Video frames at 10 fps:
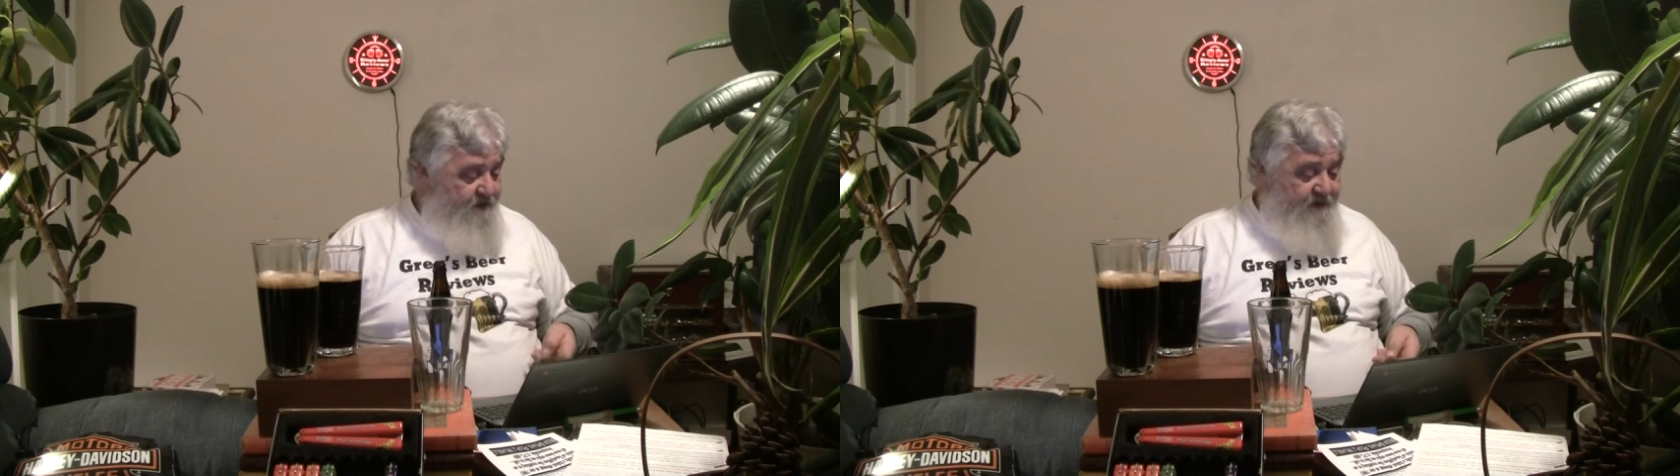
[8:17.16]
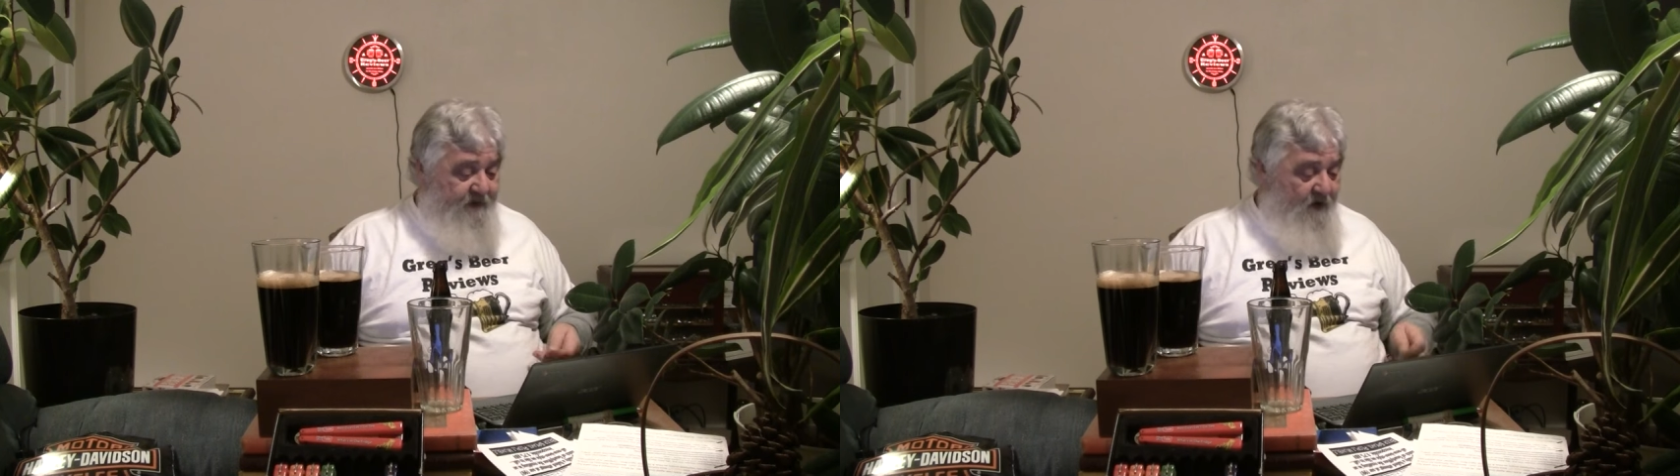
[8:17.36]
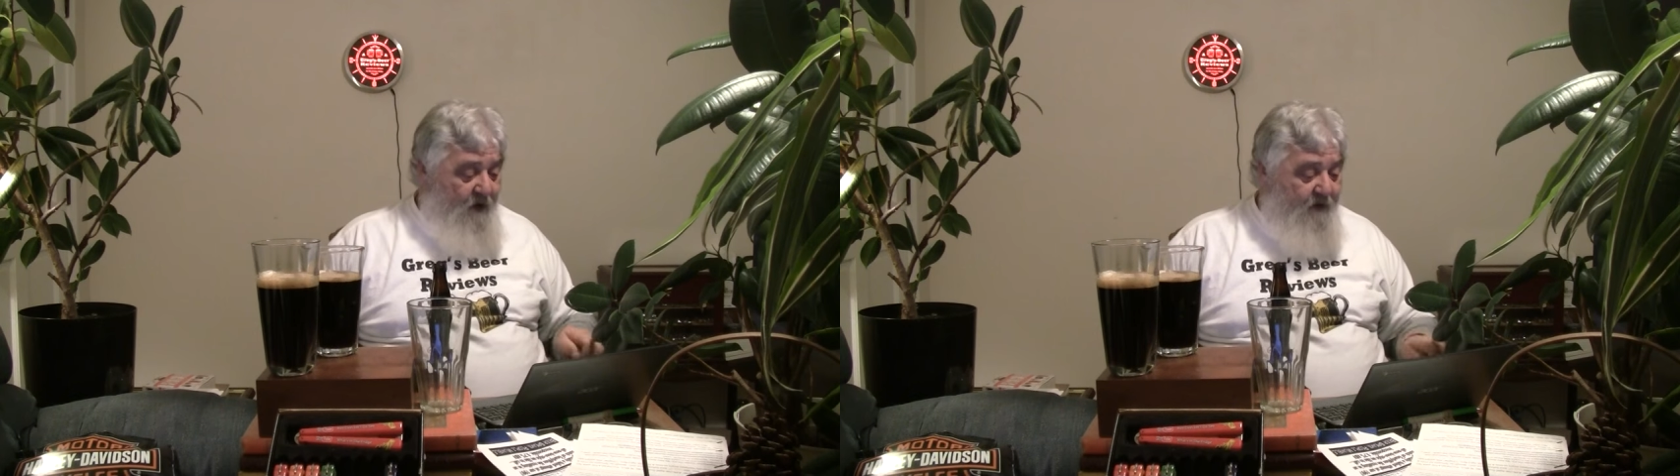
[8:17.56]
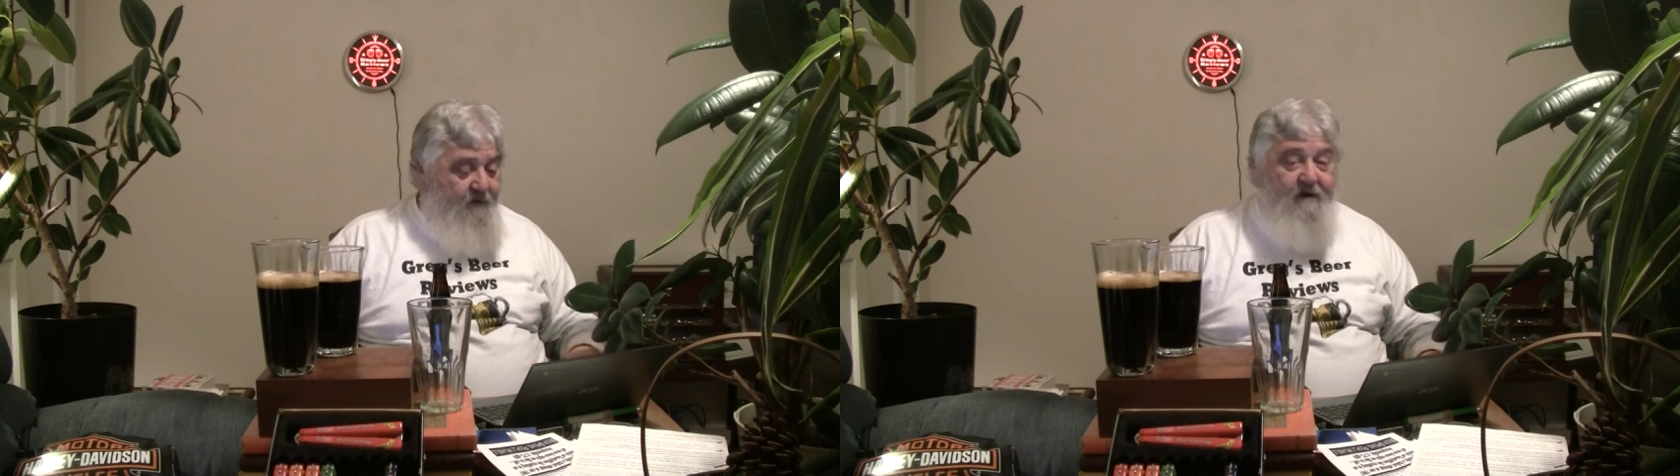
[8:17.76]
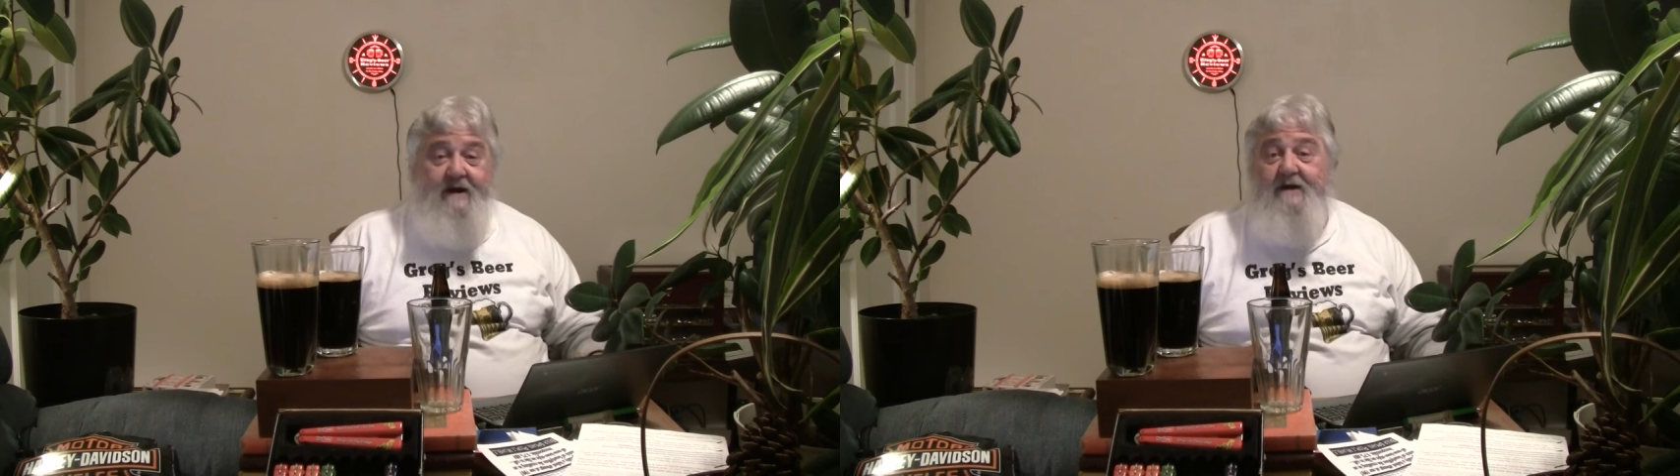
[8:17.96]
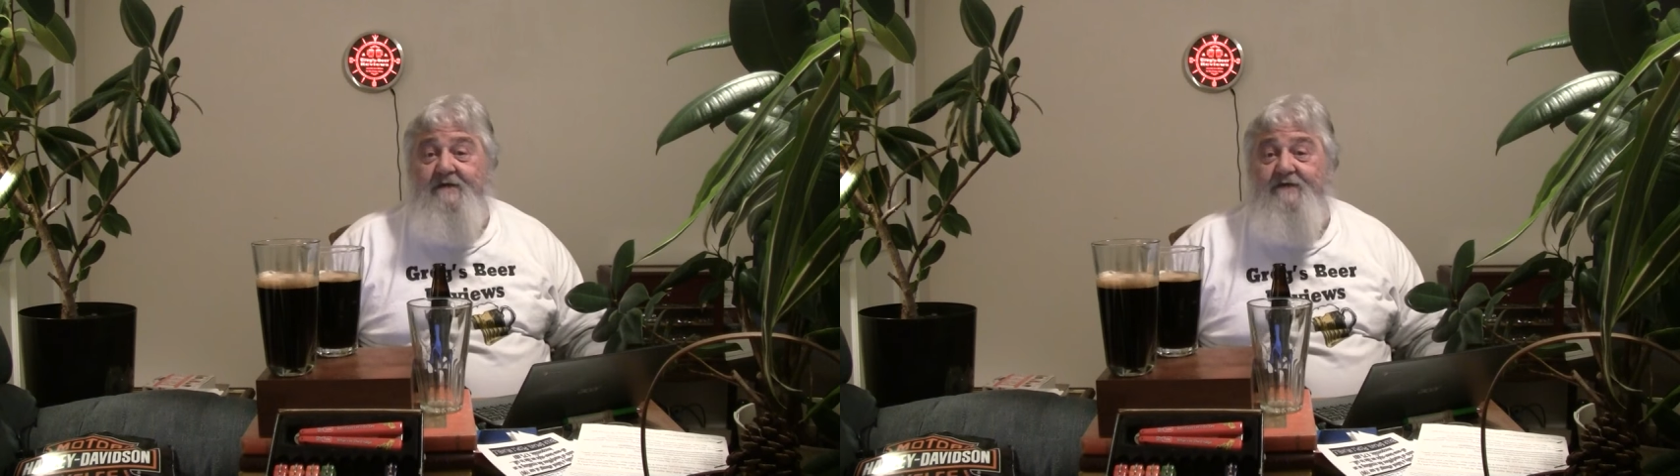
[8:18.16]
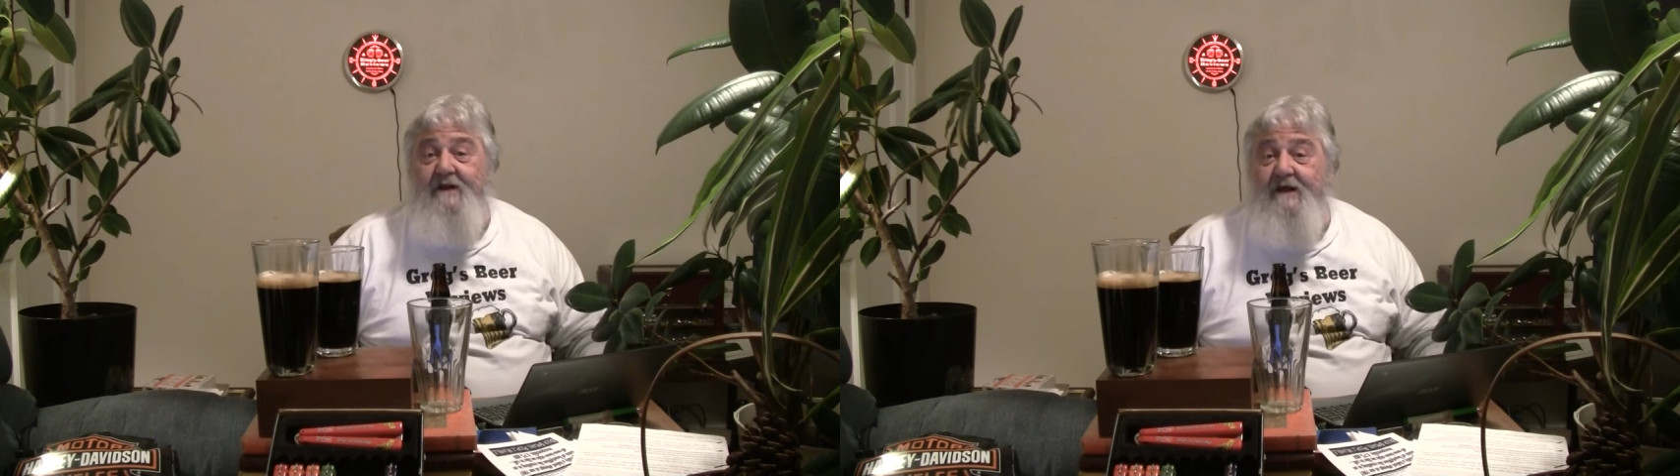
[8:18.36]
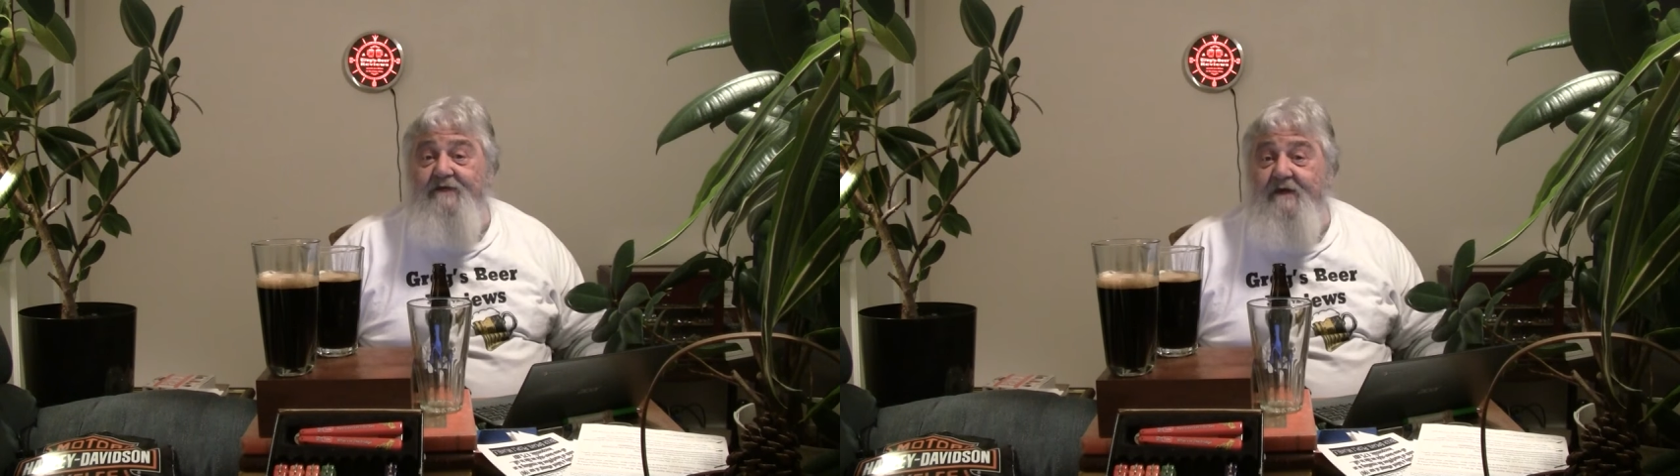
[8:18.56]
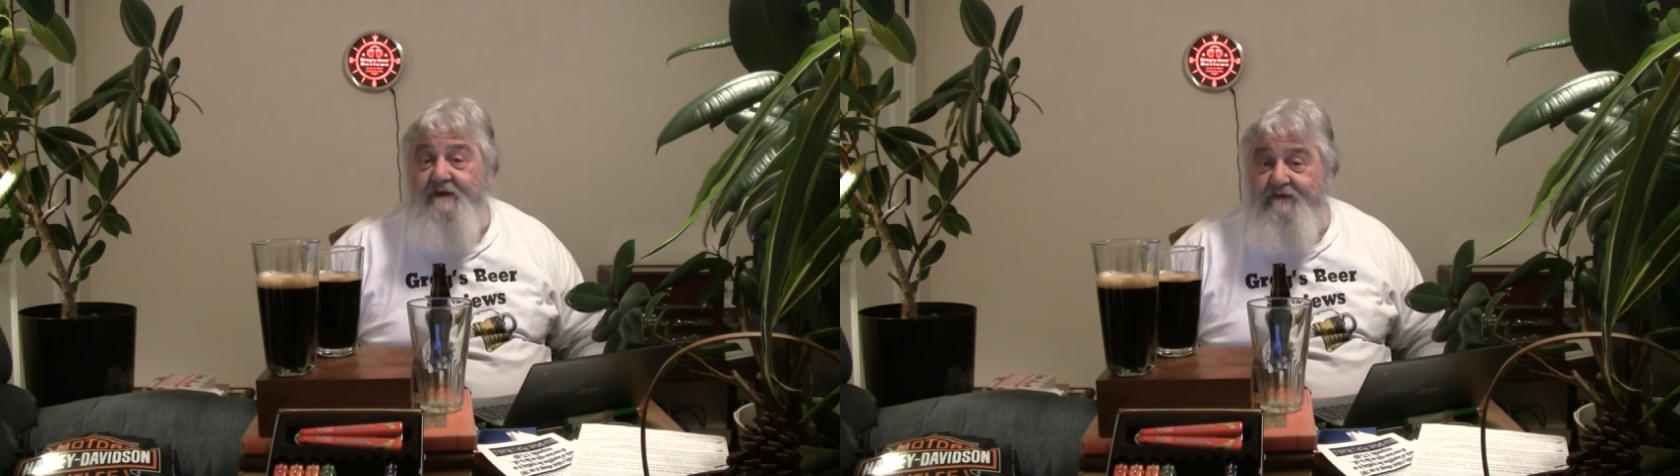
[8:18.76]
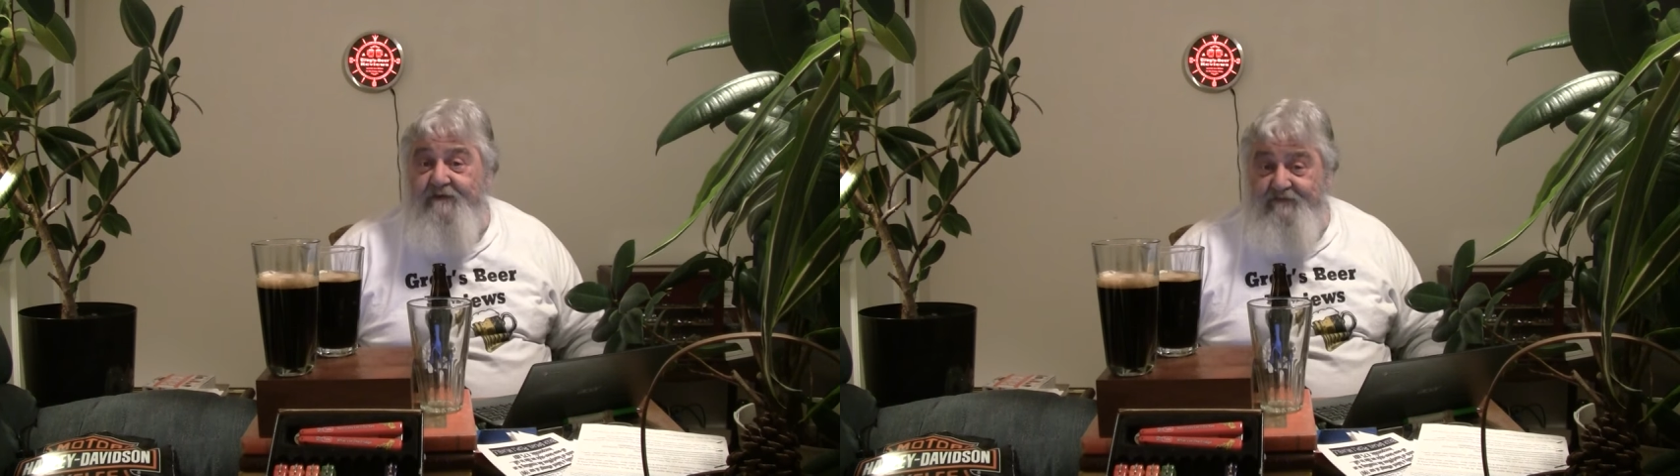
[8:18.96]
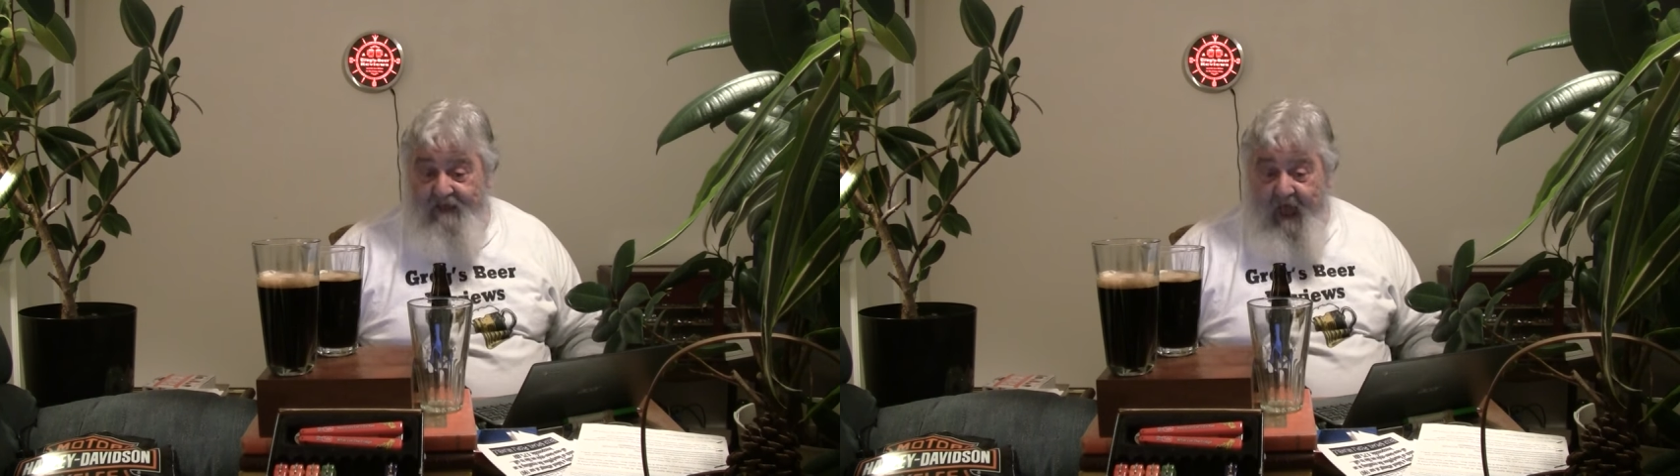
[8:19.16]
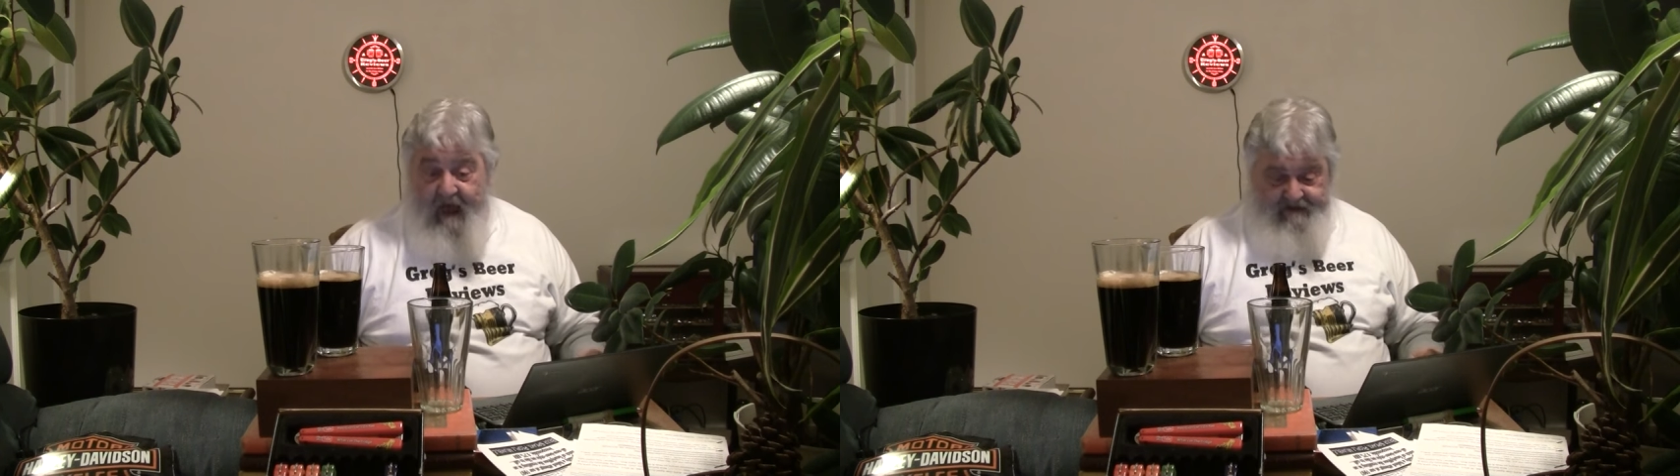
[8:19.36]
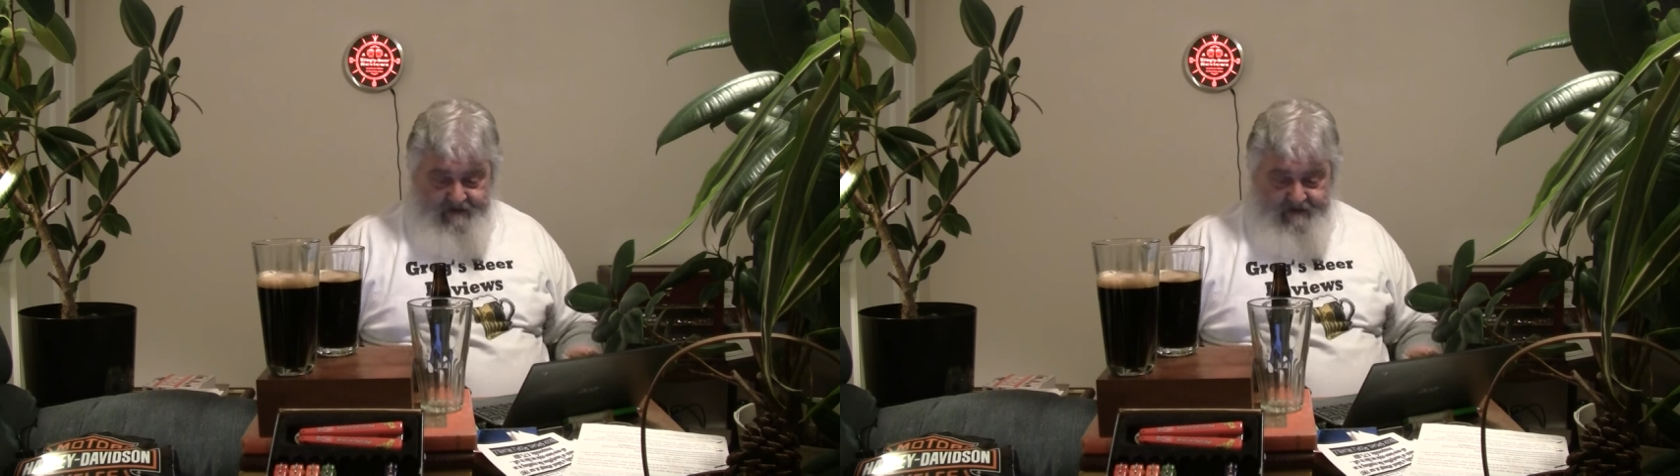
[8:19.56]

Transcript: So the older it is, the less hiss it's got.